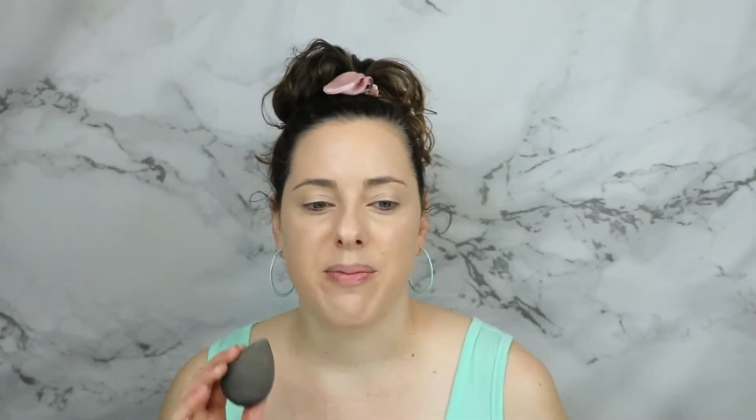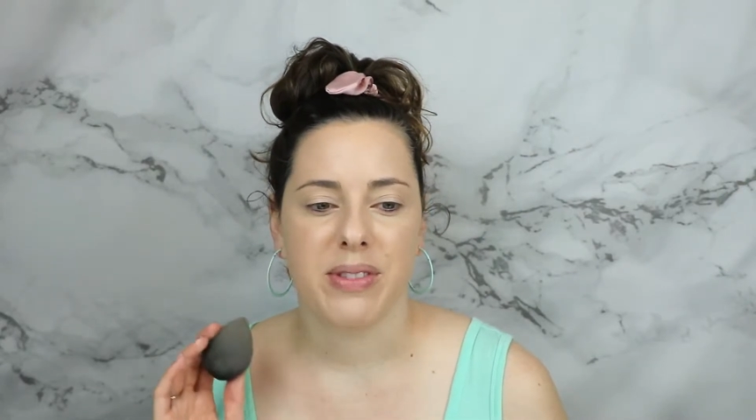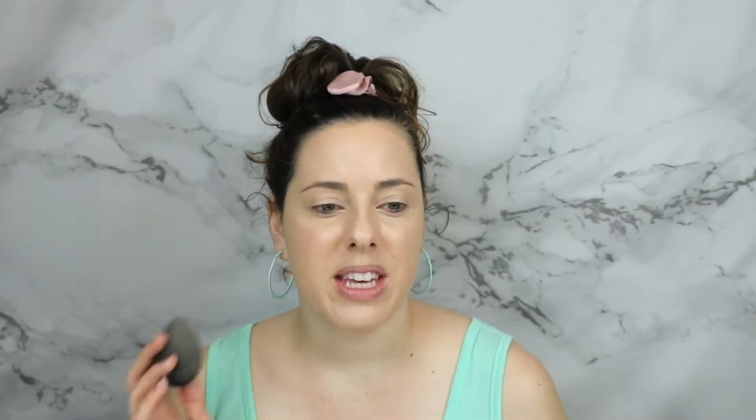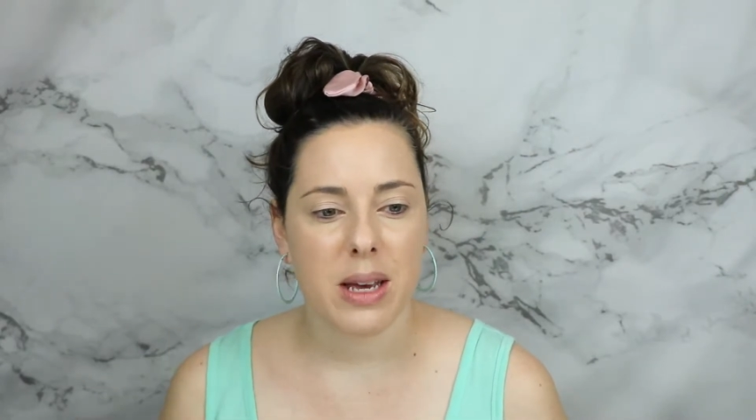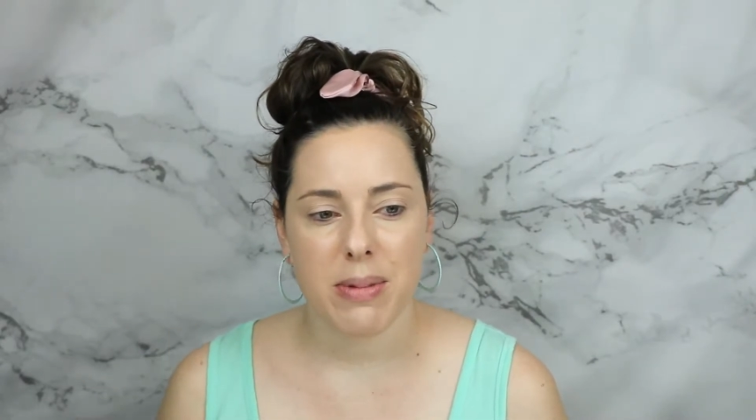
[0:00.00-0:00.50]

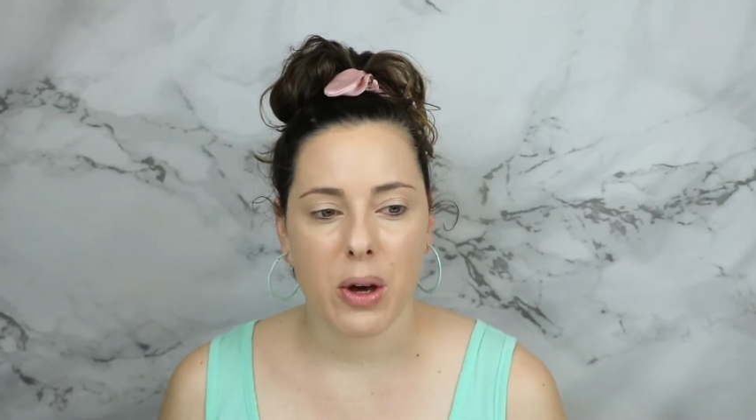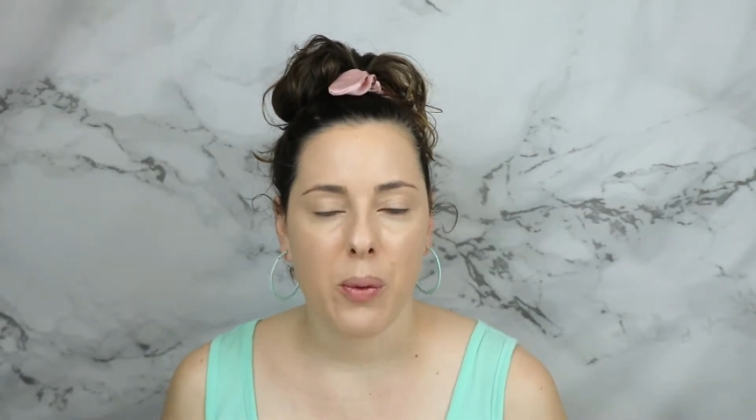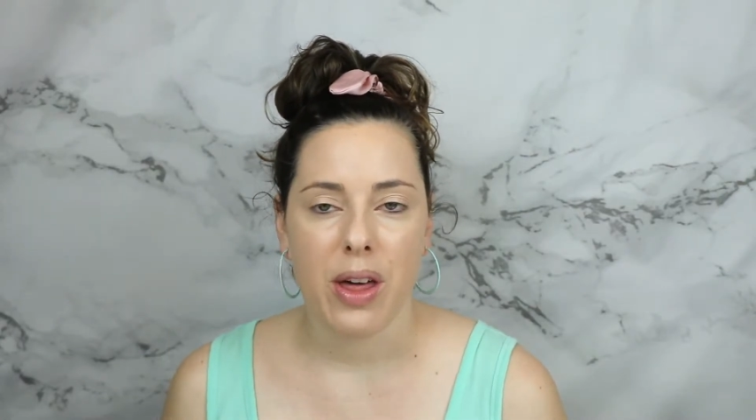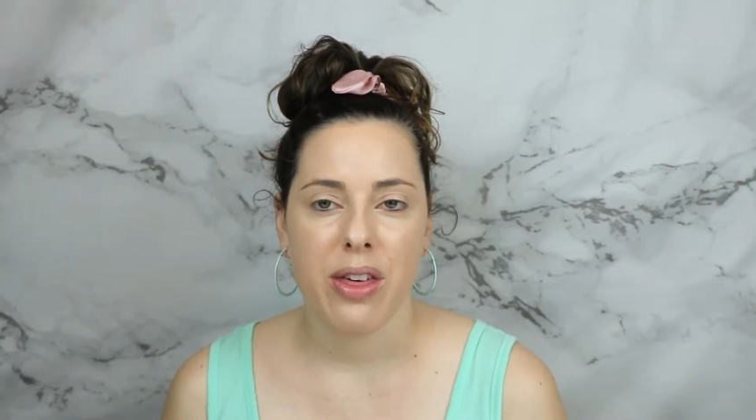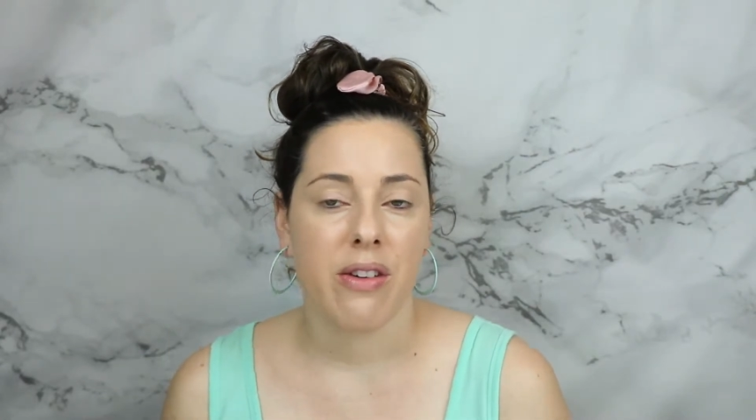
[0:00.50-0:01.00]
keeping
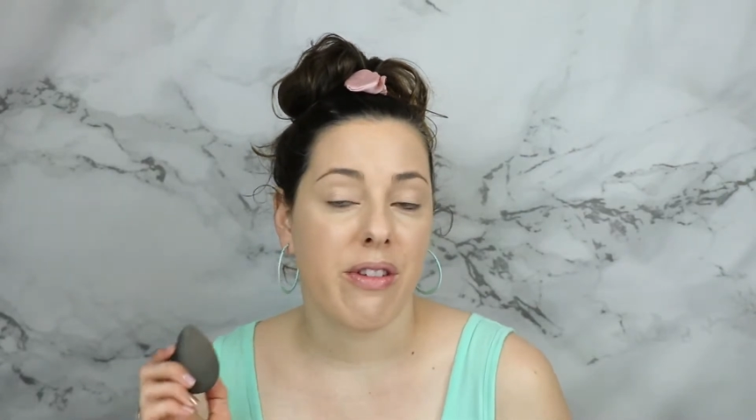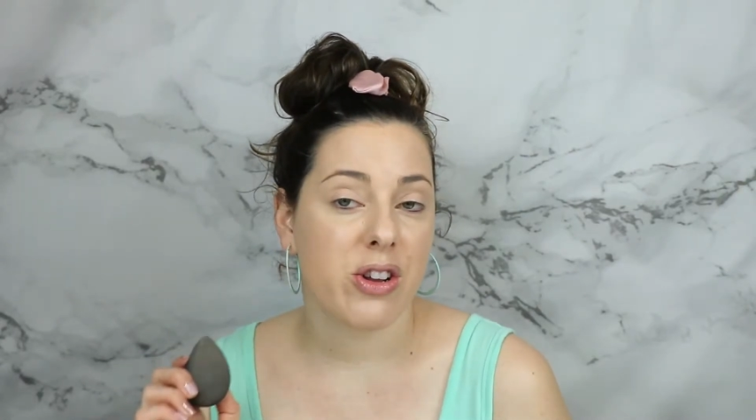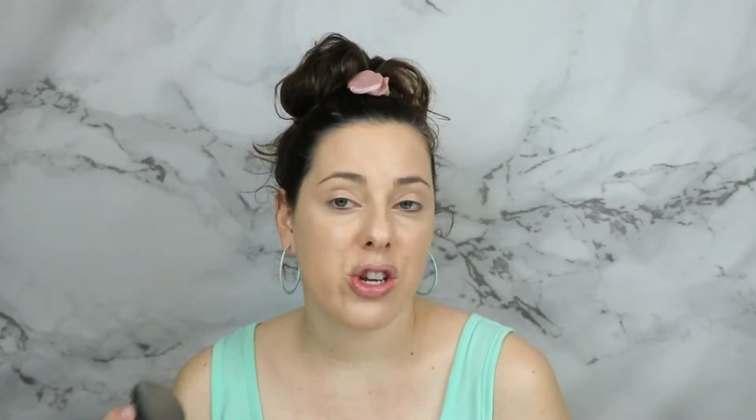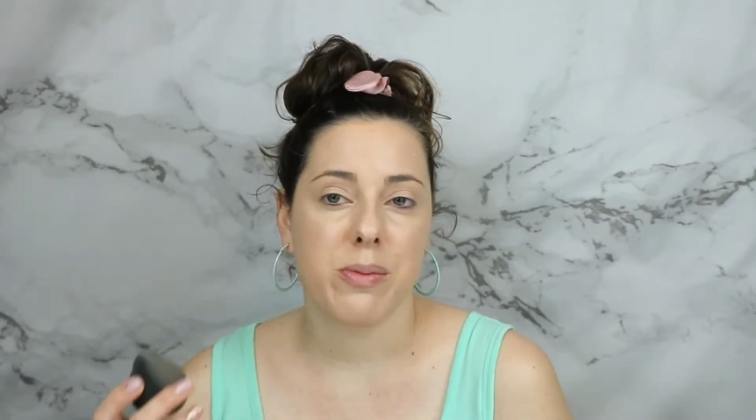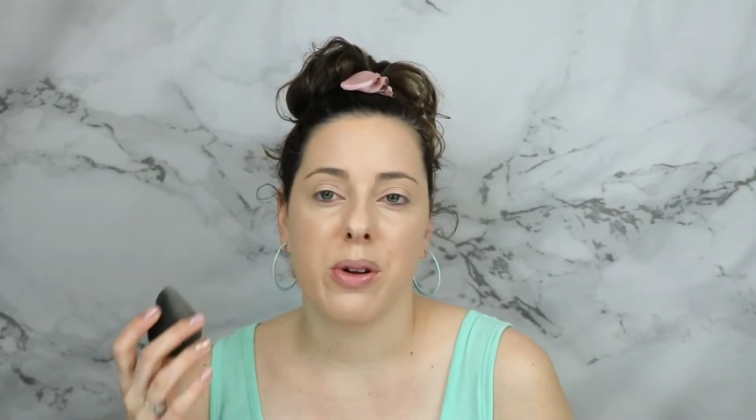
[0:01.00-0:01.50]
with
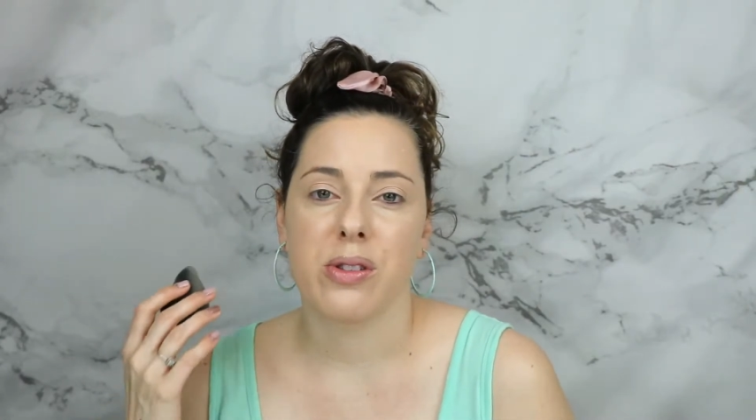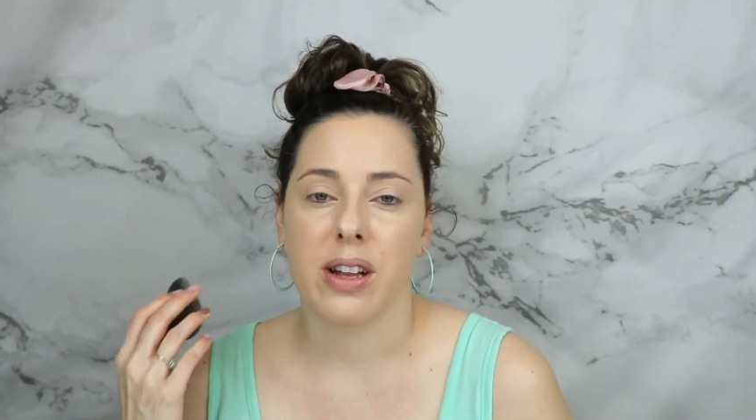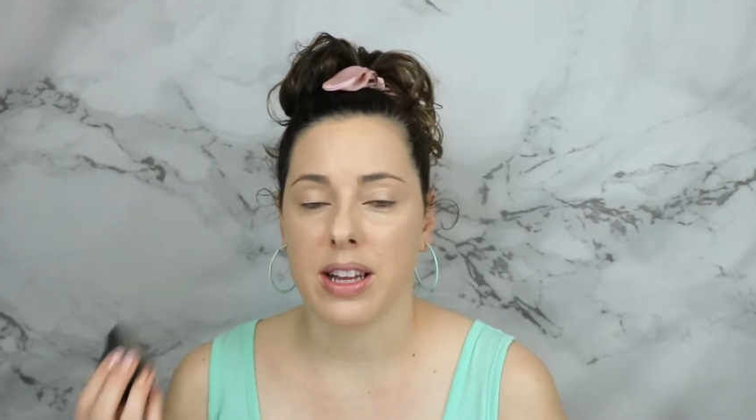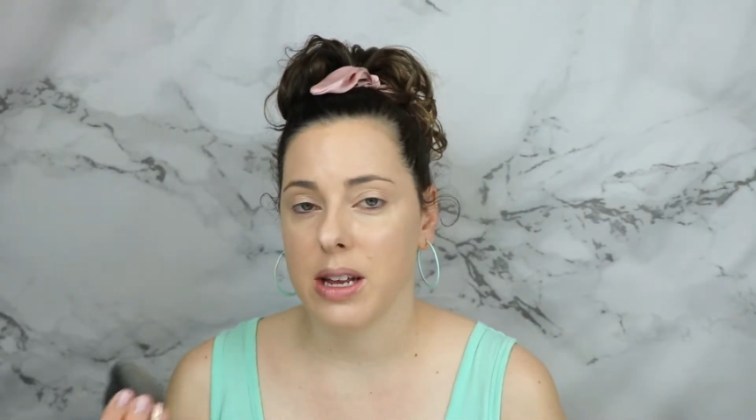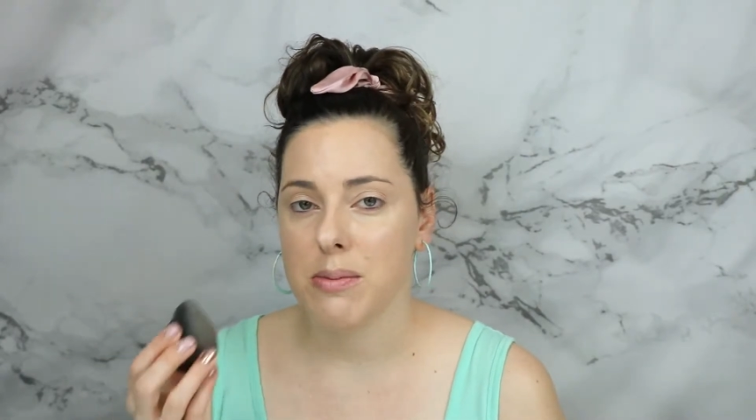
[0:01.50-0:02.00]
vegetables,
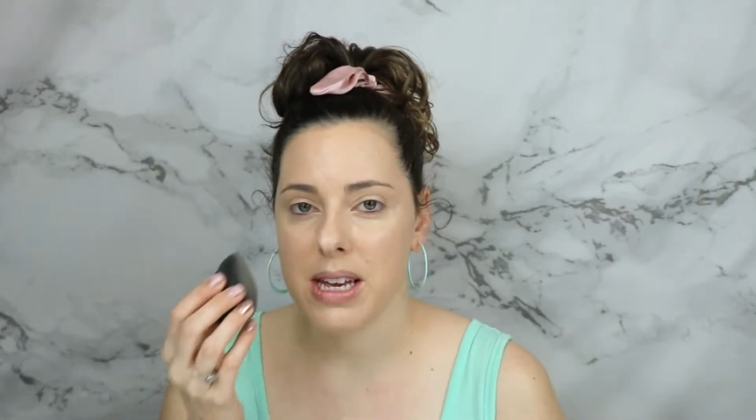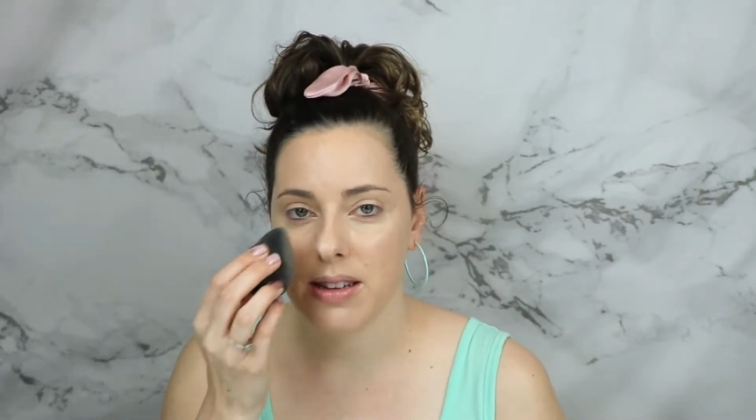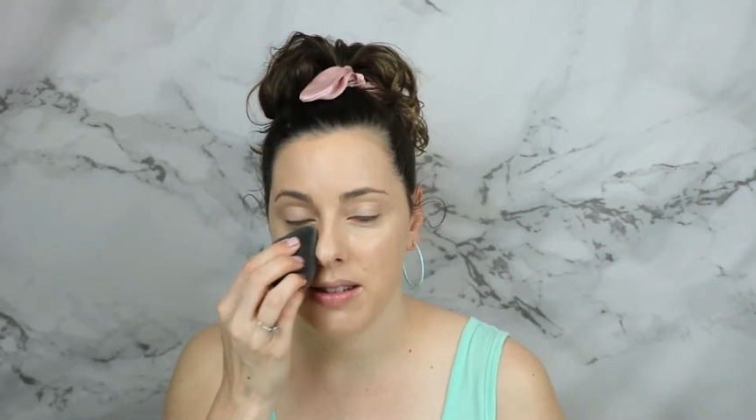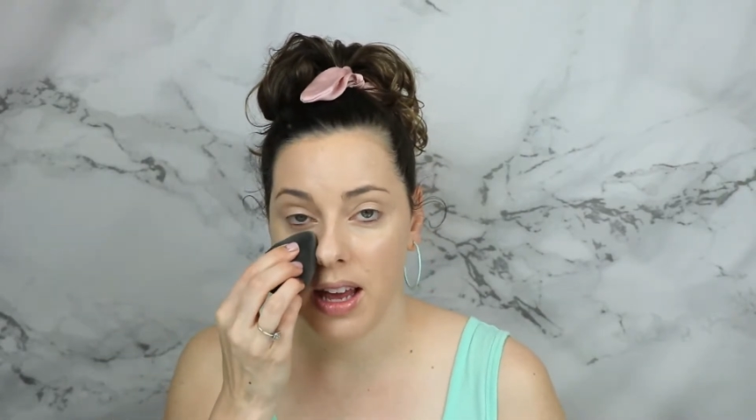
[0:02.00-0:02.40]
lean meats,